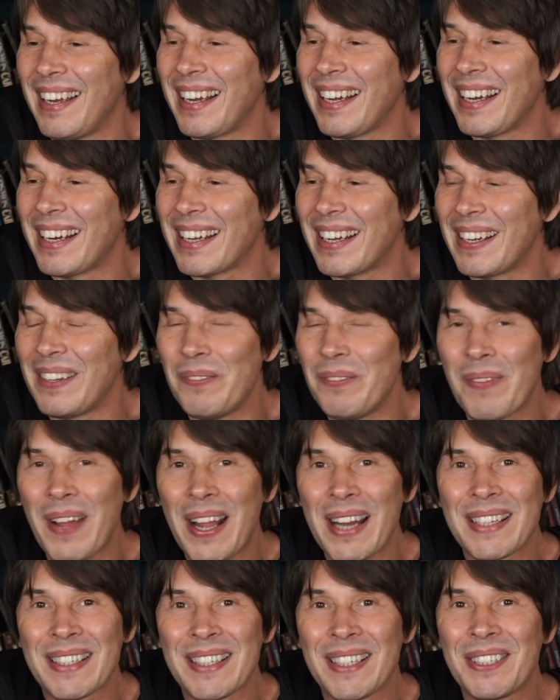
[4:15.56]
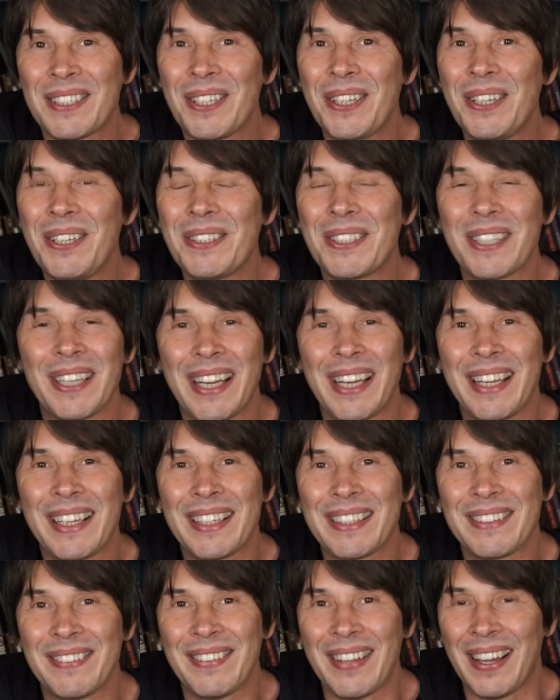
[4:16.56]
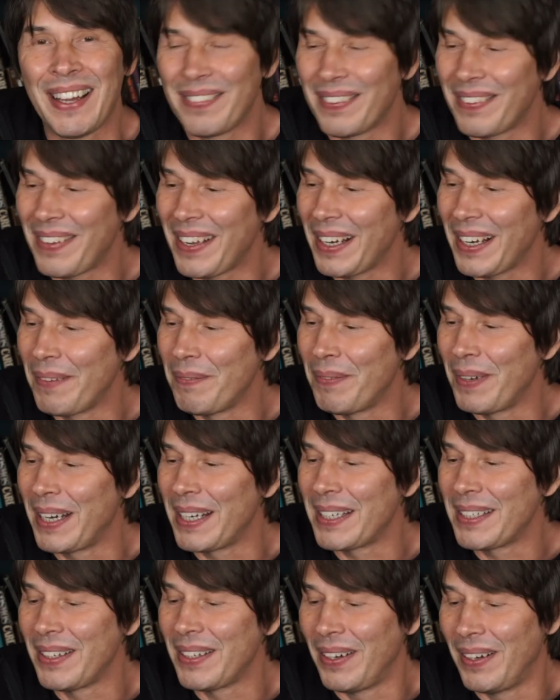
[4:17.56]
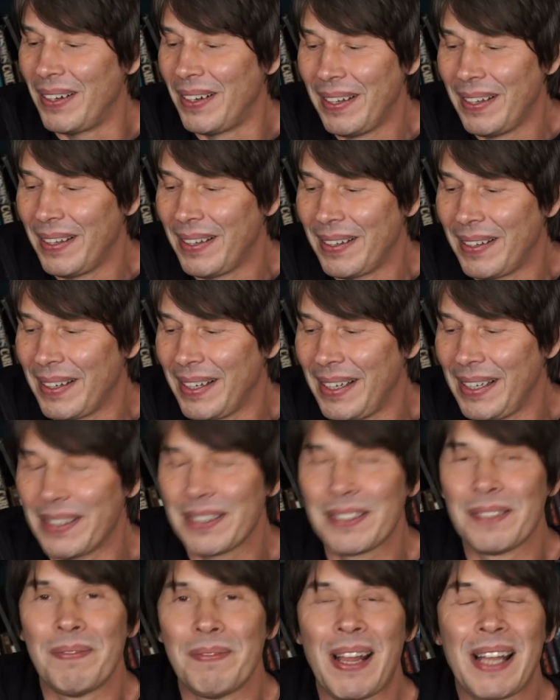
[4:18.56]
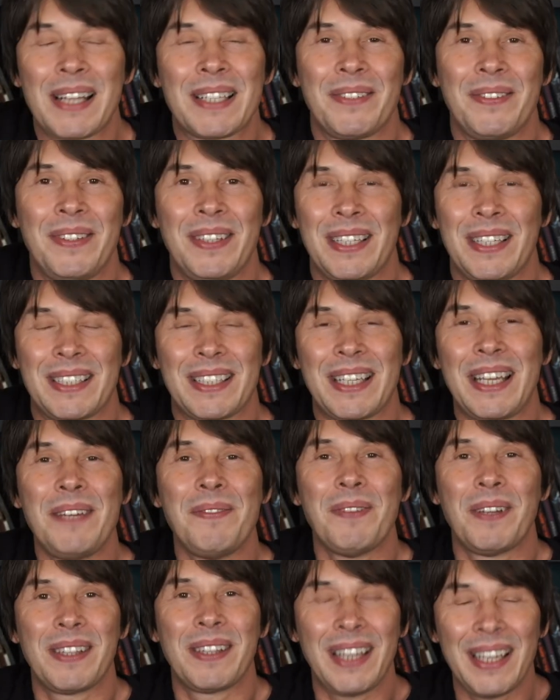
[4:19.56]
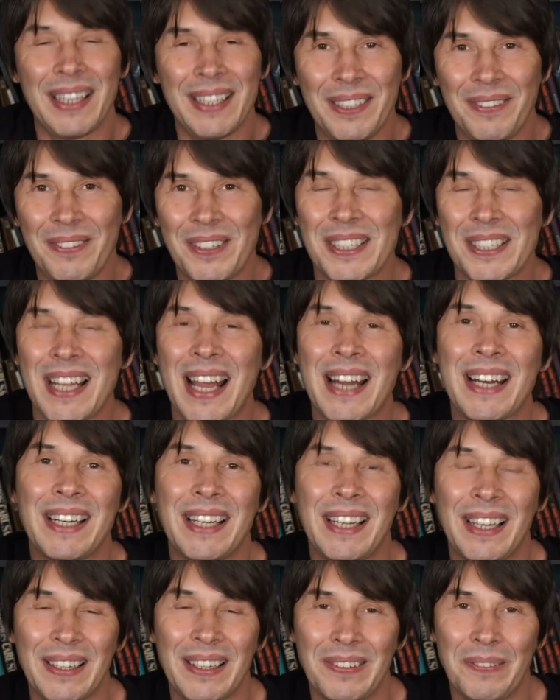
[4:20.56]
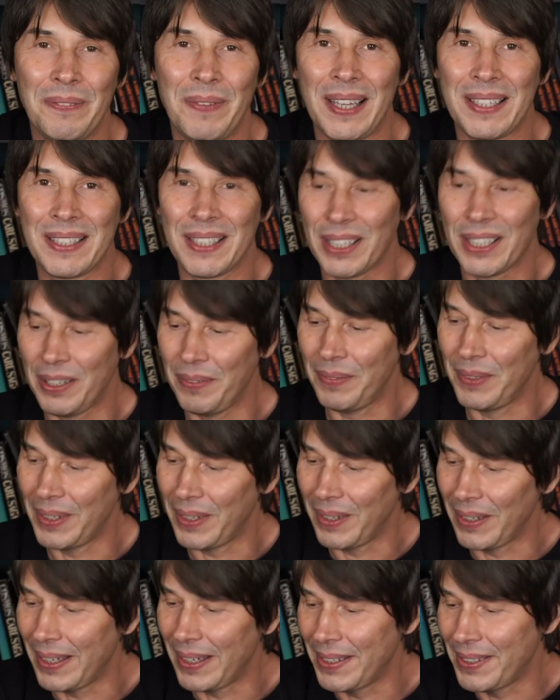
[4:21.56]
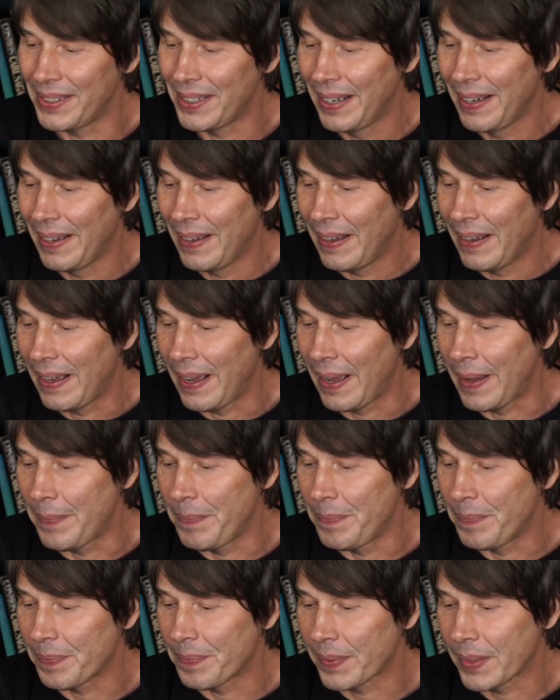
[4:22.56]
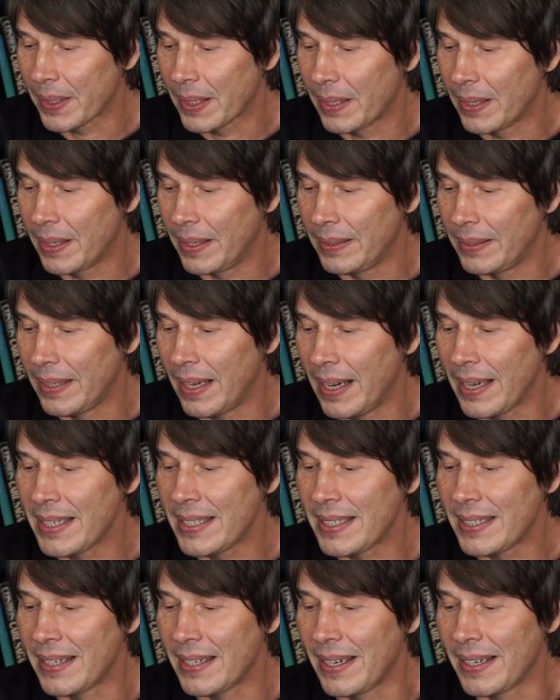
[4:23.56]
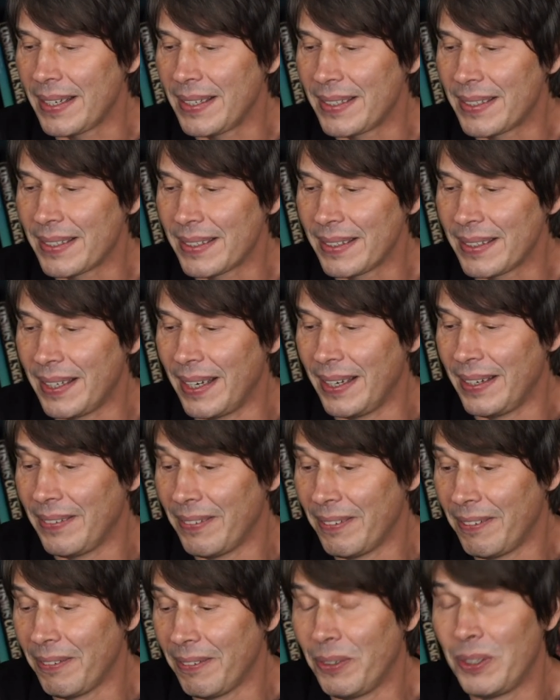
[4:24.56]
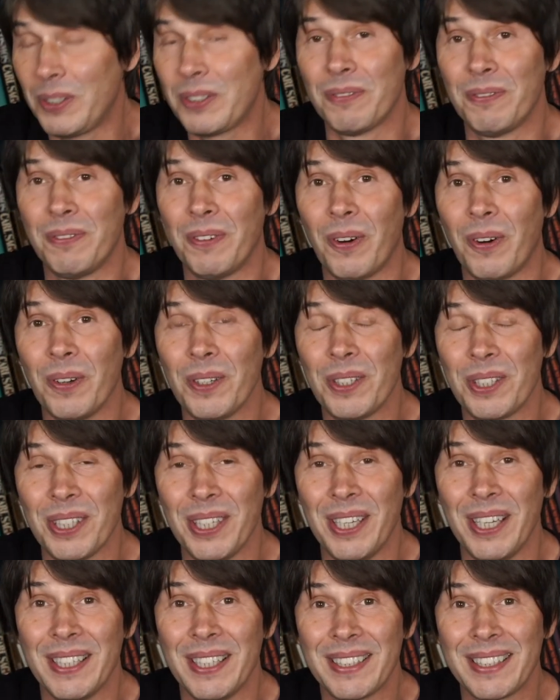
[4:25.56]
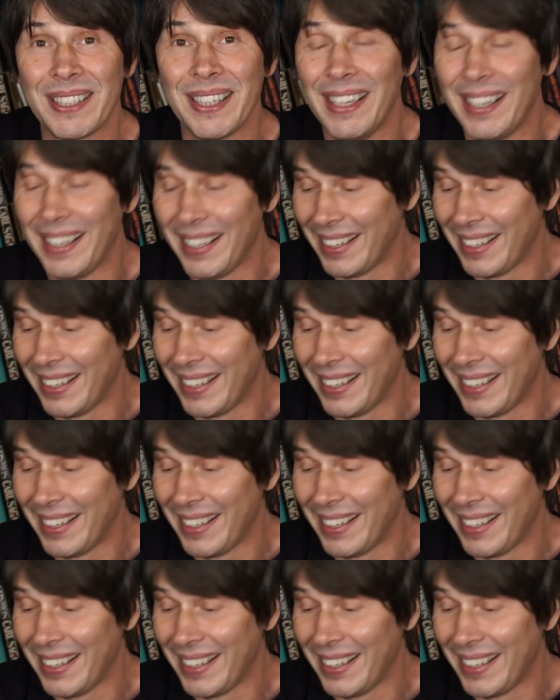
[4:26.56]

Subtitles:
and it kind of matters hugely because of that feeling, but it's not, it doesn't matter in the scheme of things. You've just added a little bit to human knowledge. Einstein's was fortunate